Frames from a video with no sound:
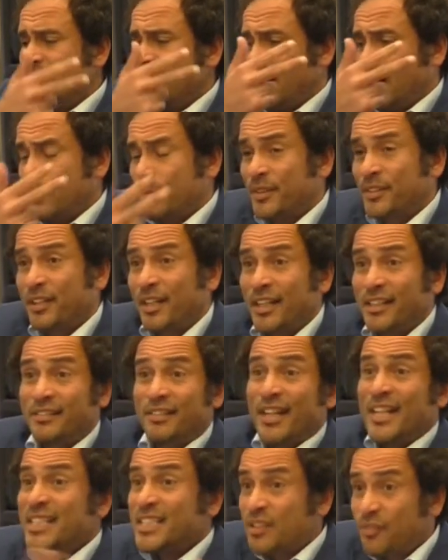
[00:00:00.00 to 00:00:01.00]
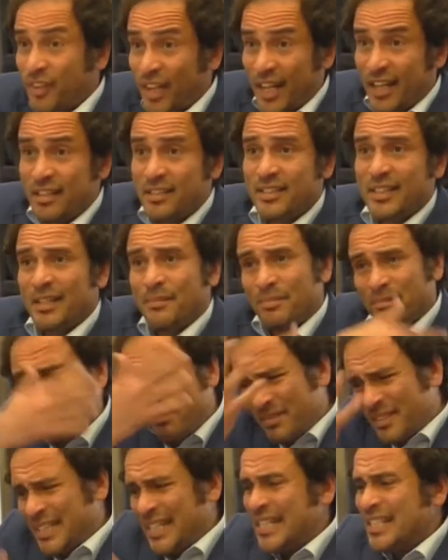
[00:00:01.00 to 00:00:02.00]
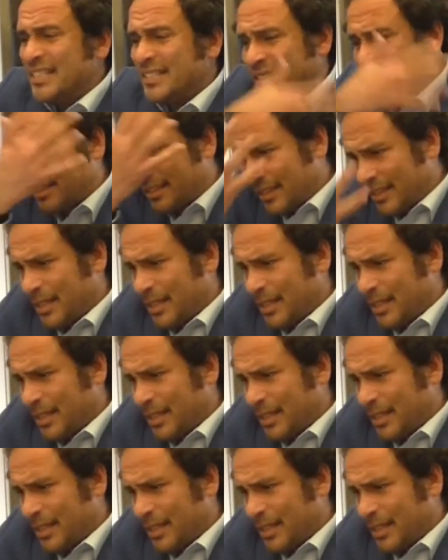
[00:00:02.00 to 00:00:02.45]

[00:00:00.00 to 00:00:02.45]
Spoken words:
arbitrary transfers, and these